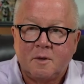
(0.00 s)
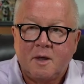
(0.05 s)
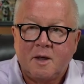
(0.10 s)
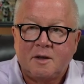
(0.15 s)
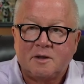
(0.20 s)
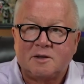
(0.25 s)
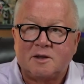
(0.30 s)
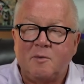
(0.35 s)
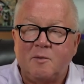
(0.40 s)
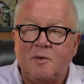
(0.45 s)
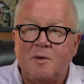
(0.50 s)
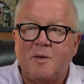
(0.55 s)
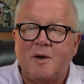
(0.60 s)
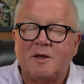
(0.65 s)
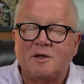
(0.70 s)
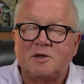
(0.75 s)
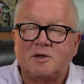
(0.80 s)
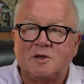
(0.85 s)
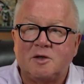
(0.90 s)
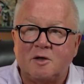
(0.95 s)
But someone
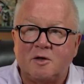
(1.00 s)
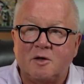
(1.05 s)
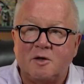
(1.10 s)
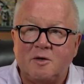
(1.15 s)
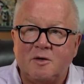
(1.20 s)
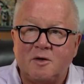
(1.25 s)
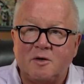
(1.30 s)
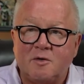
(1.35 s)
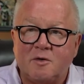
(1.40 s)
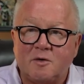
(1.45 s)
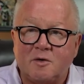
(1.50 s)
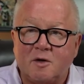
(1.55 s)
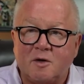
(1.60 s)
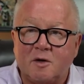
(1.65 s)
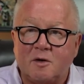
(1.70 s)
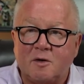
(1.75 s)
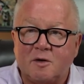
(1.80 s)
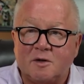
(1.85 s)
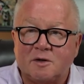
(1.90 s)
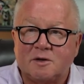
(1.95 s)
might share on there. There
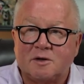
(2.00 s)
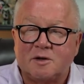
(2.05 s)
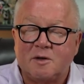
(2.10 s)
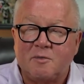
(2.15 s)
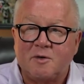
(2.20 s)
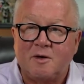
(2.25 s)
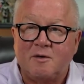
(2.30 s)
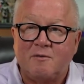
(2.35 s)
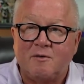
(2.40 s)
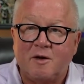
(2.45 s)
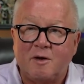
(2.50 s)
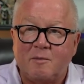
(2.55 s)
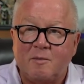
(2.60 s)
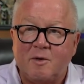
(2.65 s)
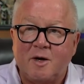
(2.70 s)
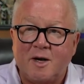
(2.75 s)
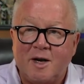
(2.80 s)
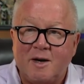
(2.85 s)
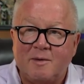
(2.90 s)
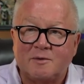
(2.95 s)
is something available
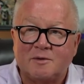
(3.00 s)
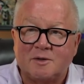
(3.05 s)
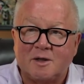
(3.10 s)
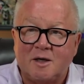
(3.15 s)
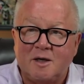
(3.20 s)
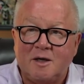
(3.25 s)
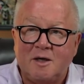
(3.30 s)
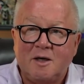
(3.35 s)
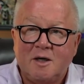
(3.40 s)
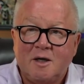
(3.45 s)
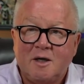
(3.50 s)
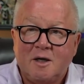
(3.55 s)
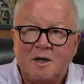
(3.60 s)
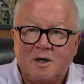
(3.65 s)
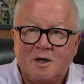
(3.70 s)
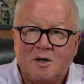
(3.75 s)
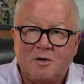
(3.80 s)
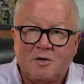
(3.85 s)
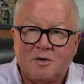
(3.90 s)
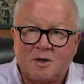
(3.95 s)
on Amazon
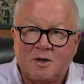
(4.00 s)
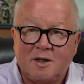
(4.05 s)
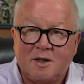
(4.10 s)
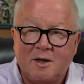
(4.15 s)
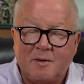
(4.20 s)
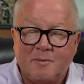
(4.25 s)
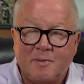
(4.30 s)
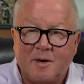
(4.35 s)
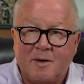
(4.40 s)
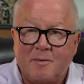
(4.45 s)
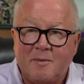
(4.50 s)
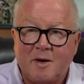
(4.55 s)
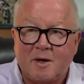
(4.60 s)
you can get, but I'm not